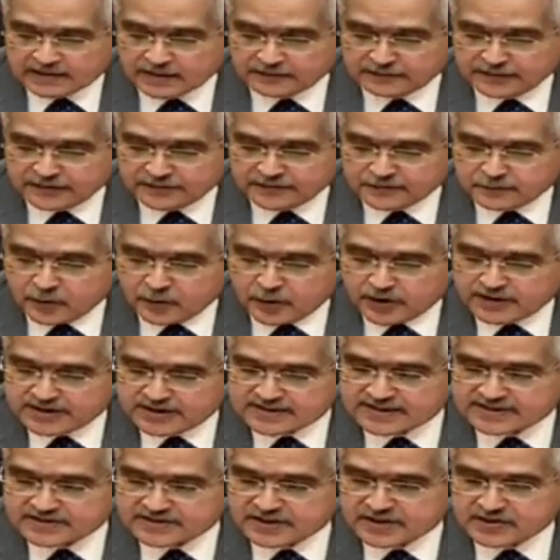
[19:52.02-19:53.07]
The 5th point
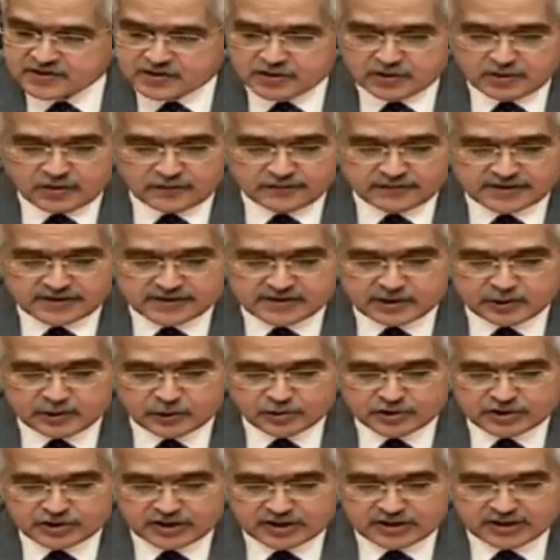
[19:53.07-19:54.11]
is extension of
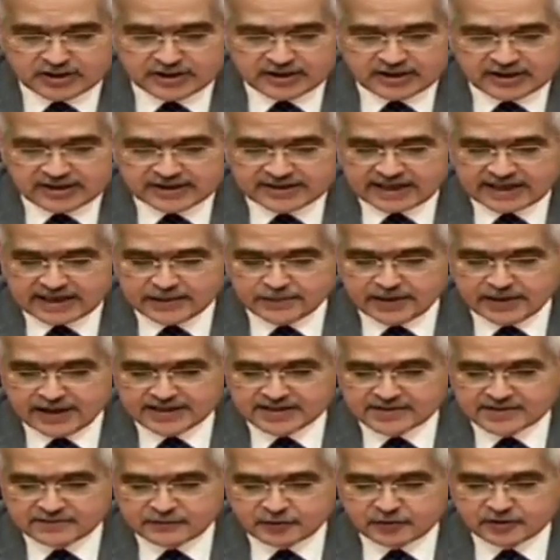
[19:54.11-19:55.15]
resolution
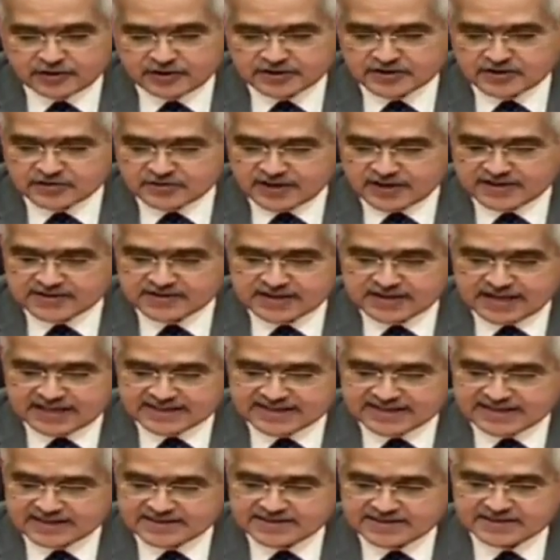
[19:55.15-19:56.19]
timelines for stressed
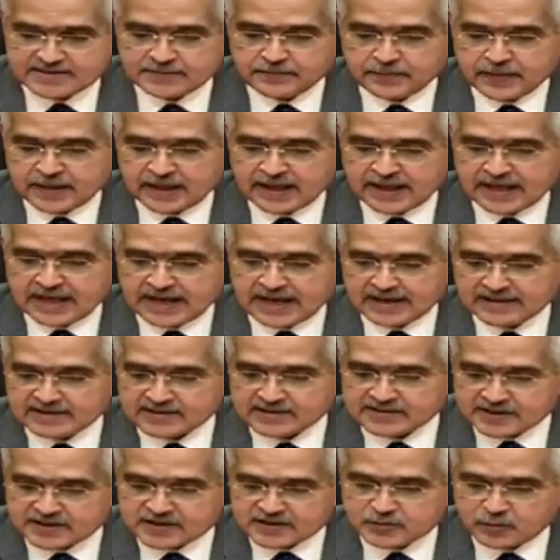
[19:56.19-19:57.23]
assets. And
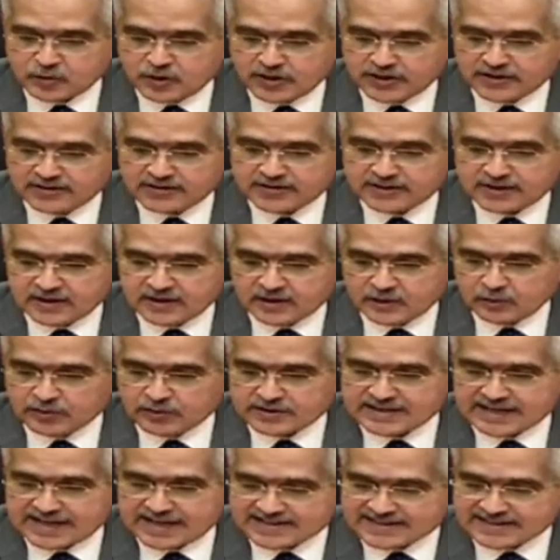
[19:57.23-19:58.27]
the 6th point
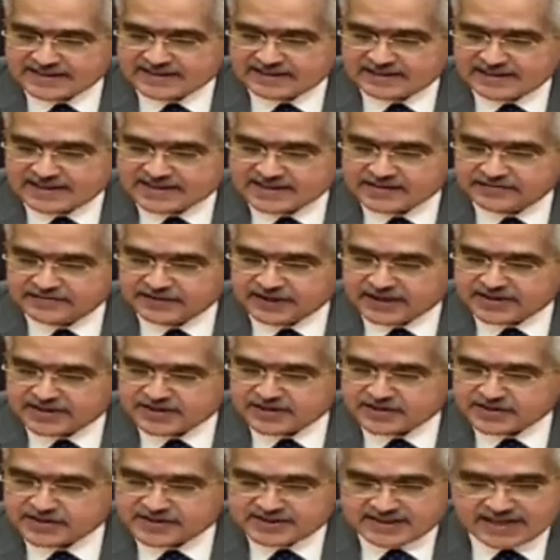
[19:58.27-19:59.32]
was asset
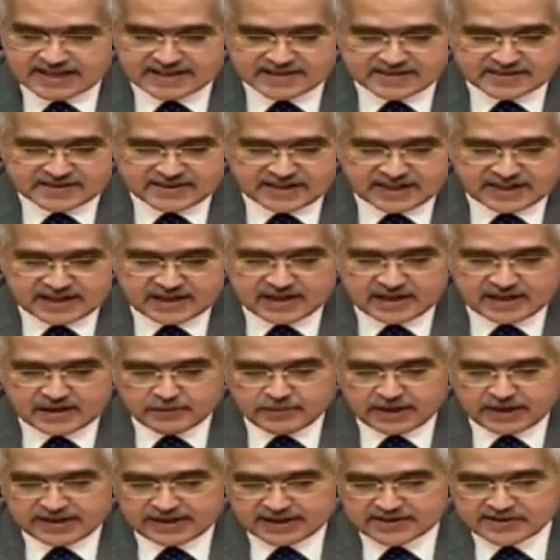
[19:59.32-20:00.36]
classification standstill
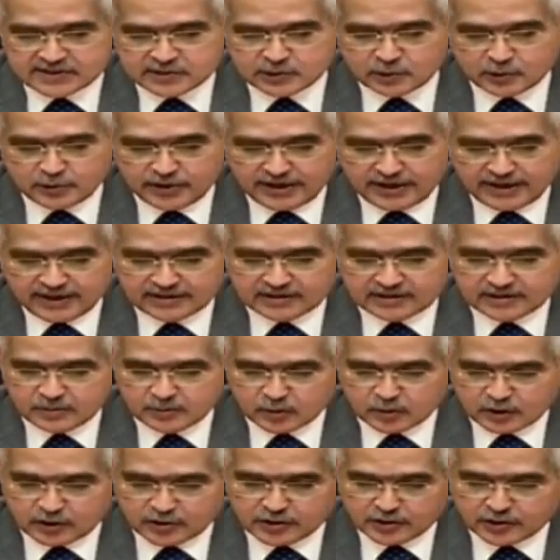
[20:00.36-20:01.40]
by excluding the
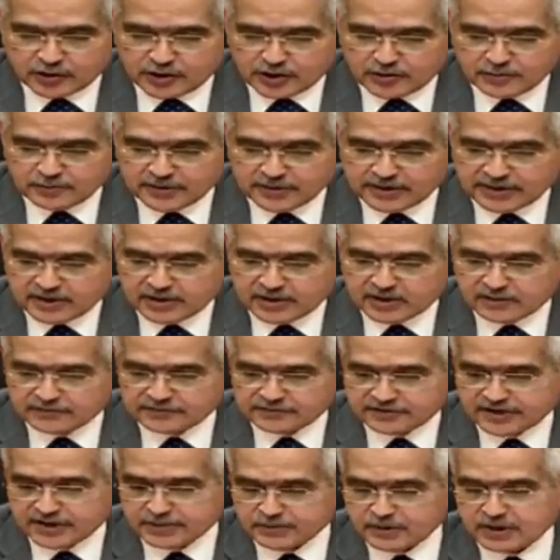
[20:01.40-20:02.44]
moratorium period
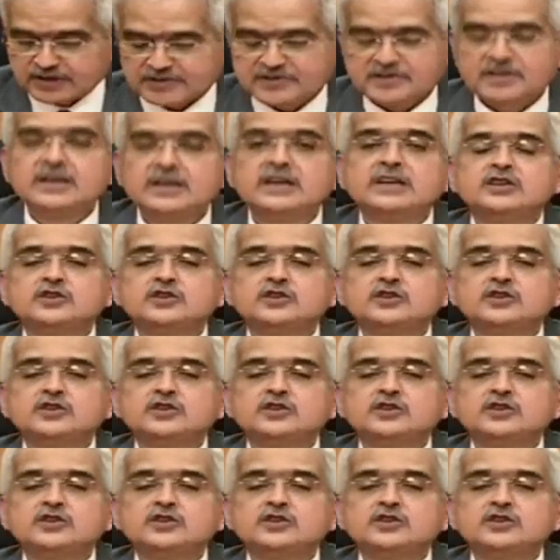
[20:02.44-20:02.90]
of 3 months.